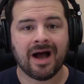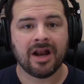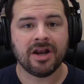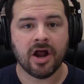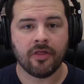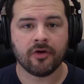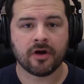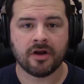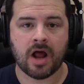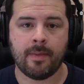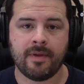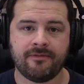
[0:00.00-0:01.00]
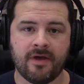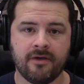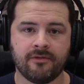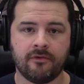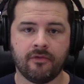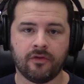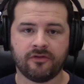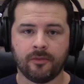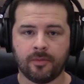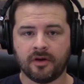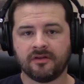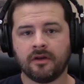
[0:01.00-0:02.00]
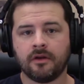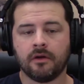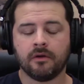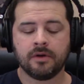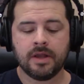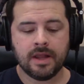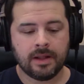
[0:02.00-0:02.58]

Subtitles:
another Konami favorite for the Super Nintendo.